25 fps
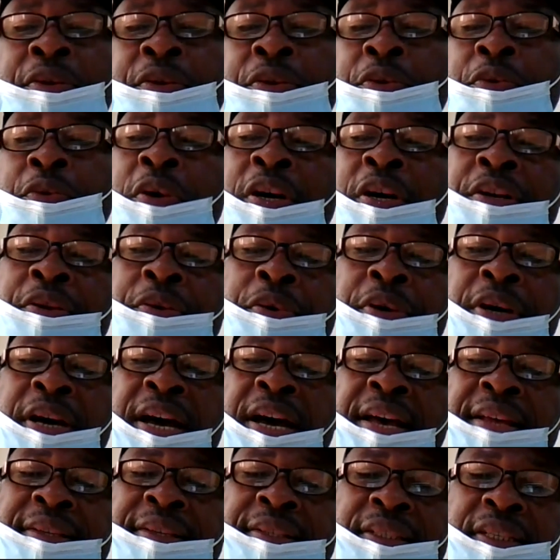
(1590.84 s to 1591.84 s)
do you want to
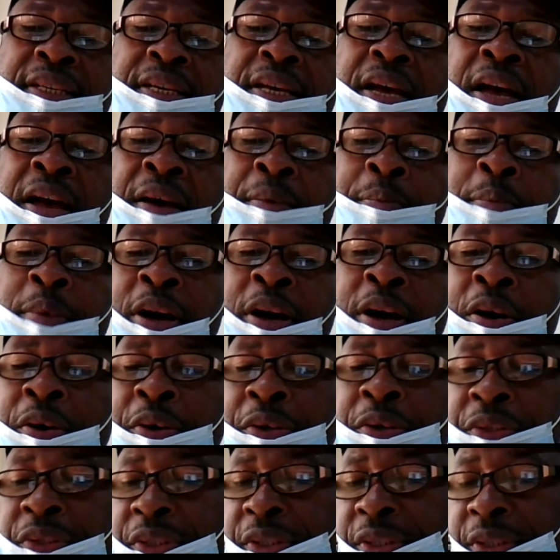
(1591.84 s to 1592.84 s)
ask
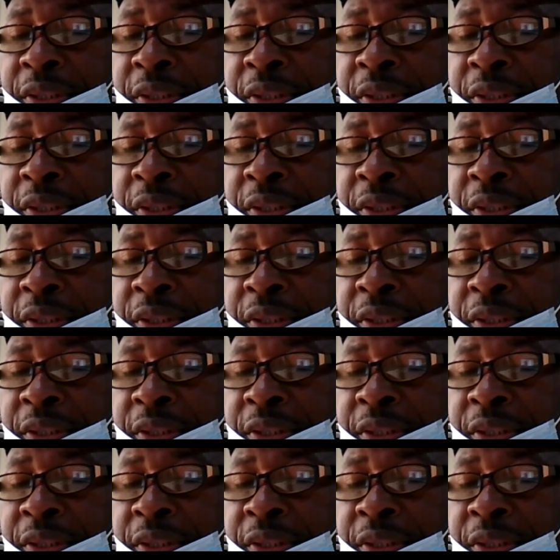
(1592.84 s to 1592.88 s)
about